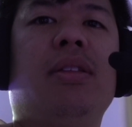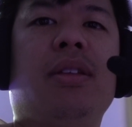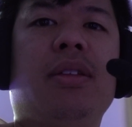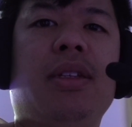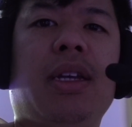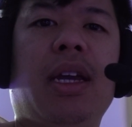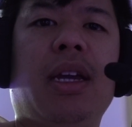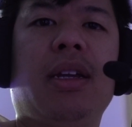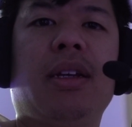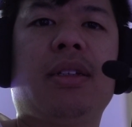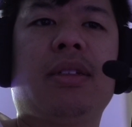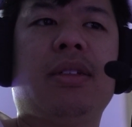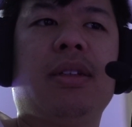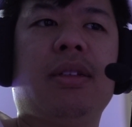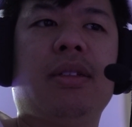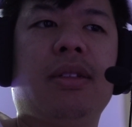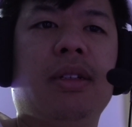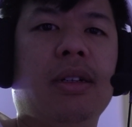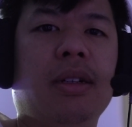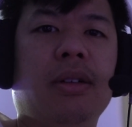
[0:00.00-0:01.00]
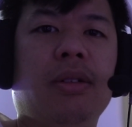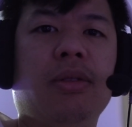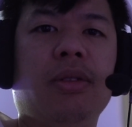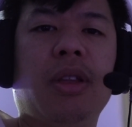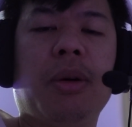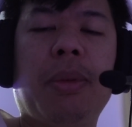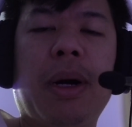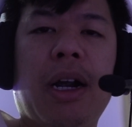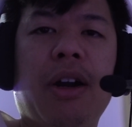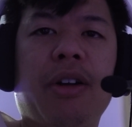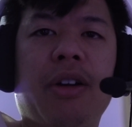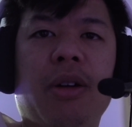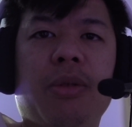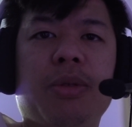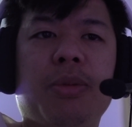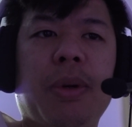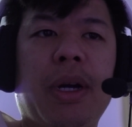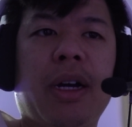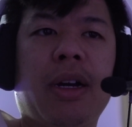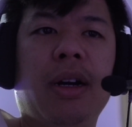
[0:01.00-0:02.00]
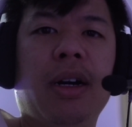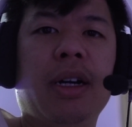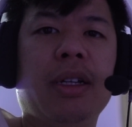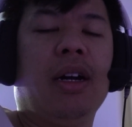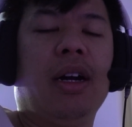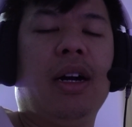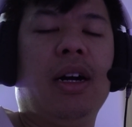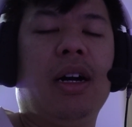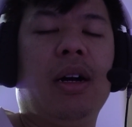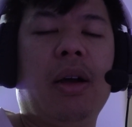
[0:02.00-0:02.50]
the tanks until the power comes back on.